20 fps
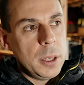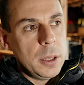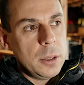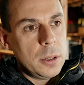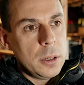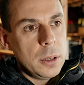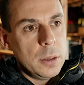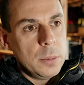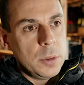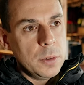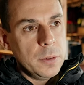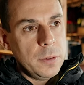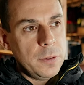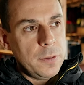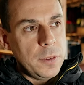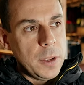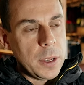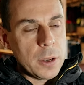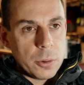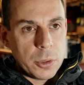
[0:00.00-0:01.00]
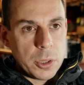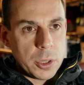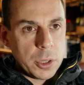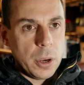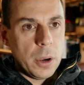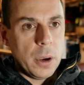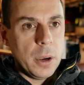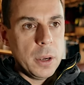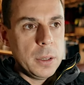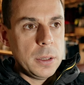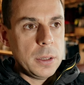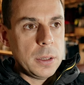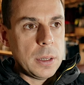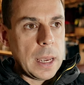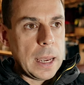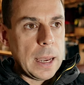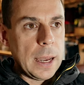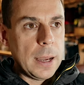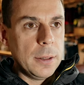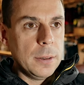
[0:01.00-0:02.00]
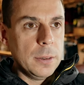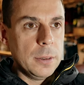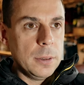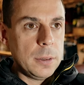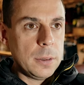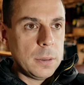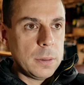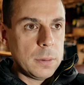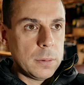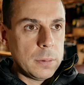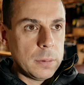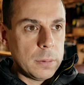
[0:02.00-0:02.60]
in terms of field size and